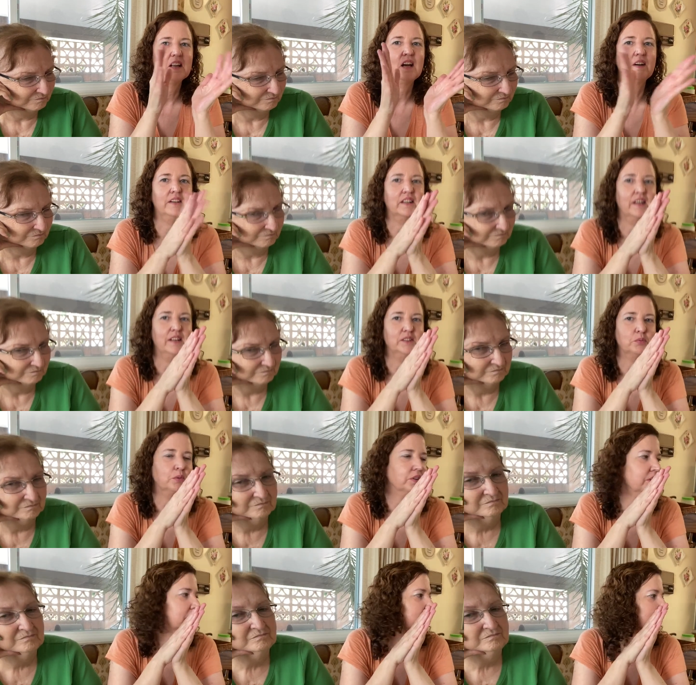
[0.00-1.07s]
Speaker 1: All right, guys, we're
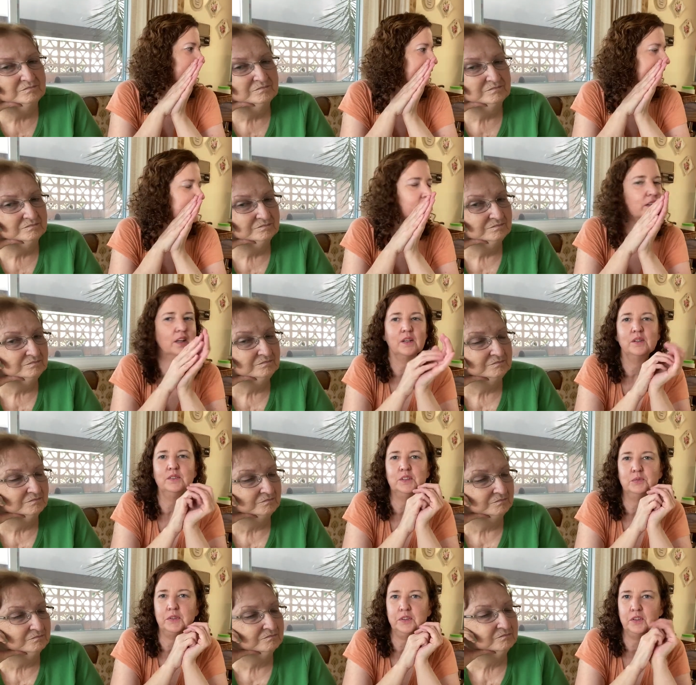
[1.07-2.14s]
gonna get ready to go.
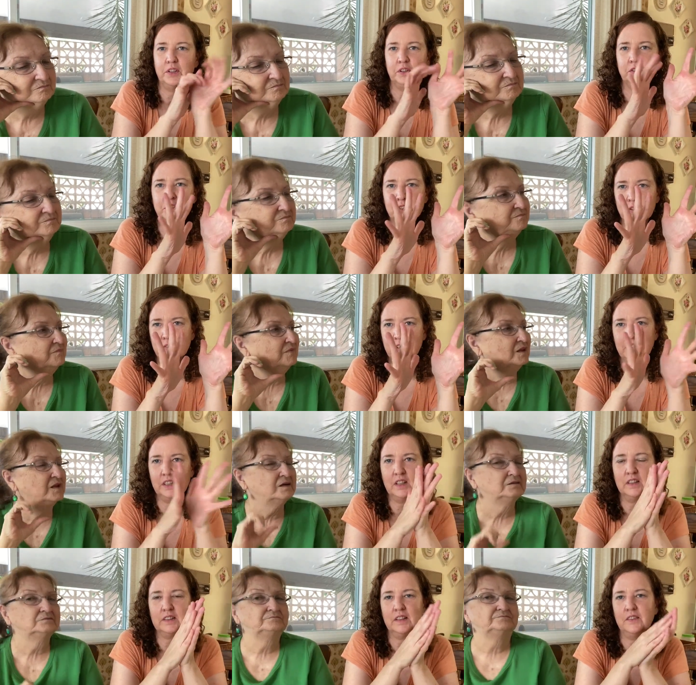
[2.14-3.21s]
Just want to do a little short
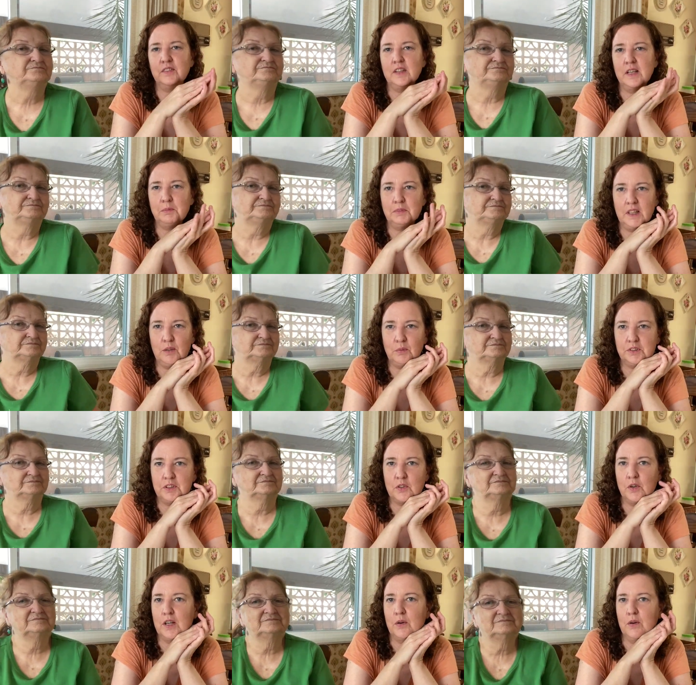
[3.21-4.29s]
video, give you an update what's
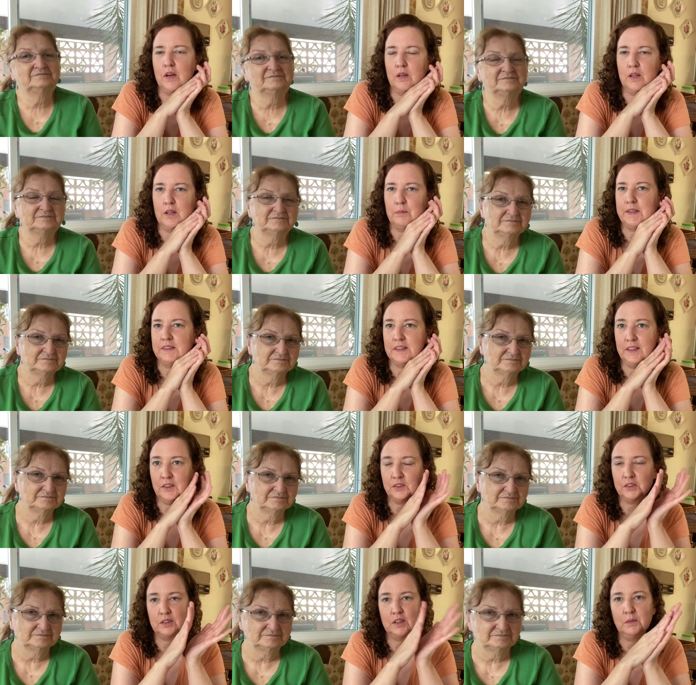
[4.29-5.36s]
going on on my San
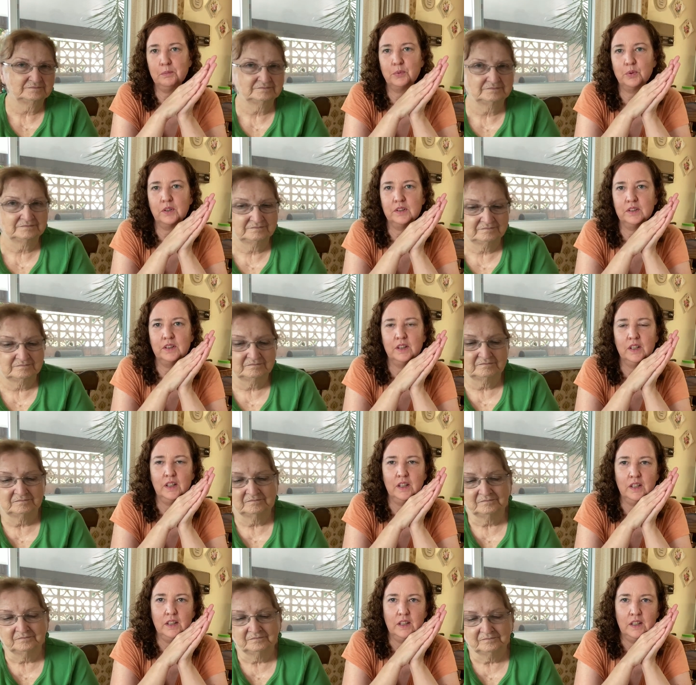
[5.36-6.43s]
Diego trip. We're gonna
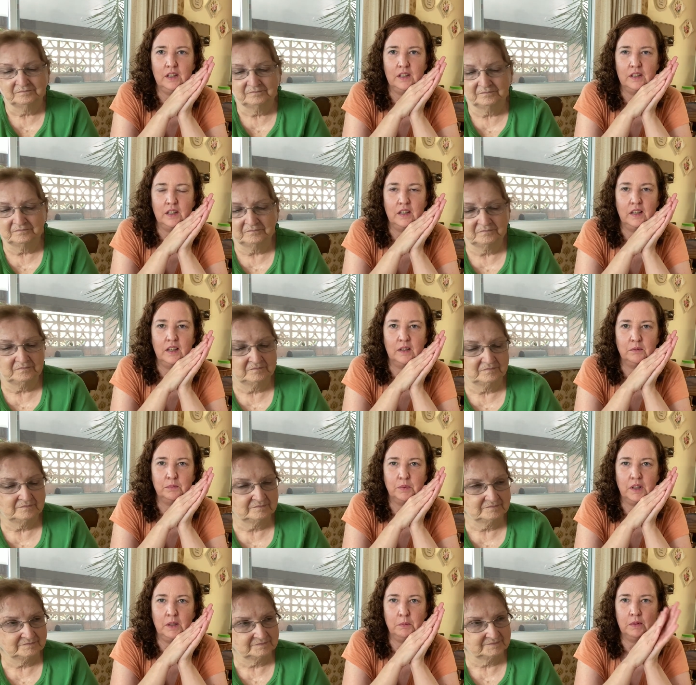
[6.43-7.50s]
um,
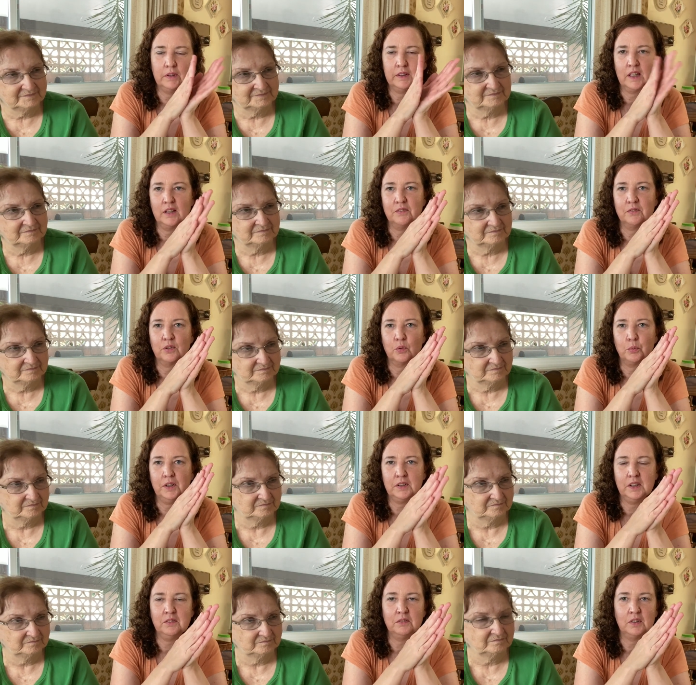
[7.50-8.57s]
keep look lookout for
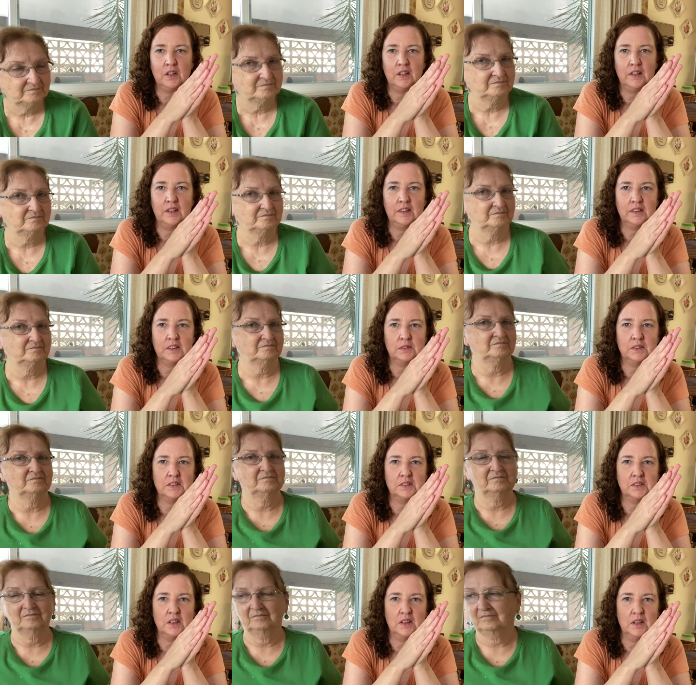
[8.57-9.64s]
weekly vlogs
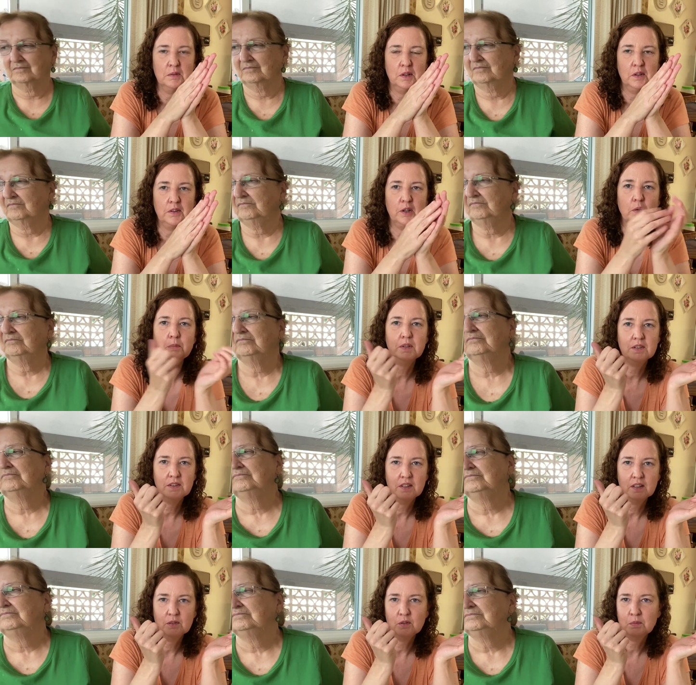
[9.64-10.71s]
because uh, they'll be in
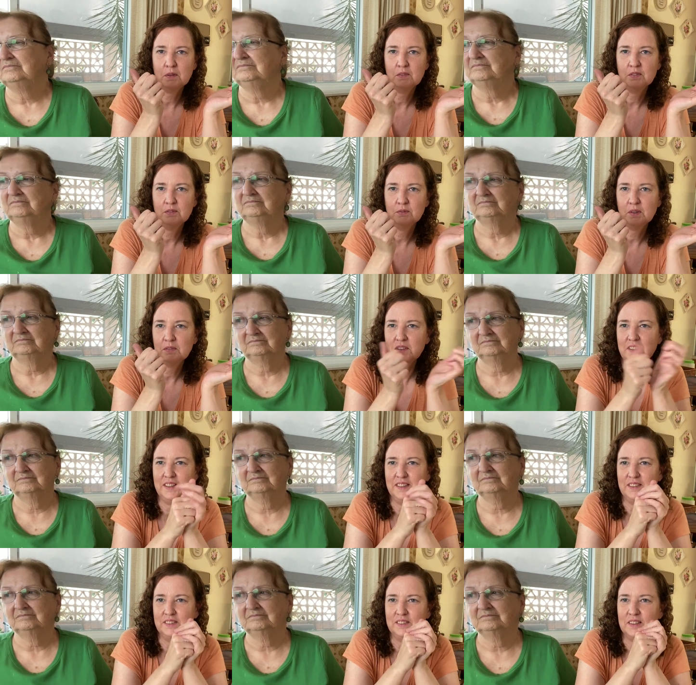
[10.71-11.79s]
there with my my
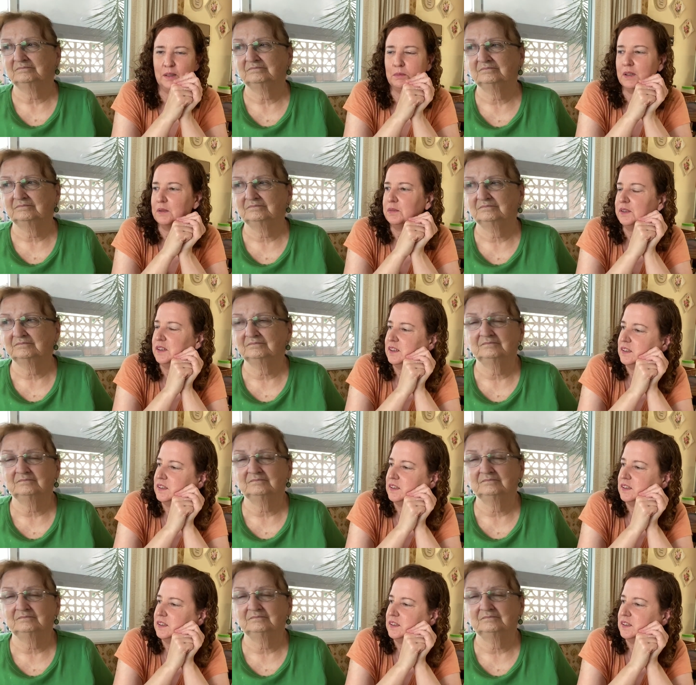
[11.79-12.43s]
videos. Come on,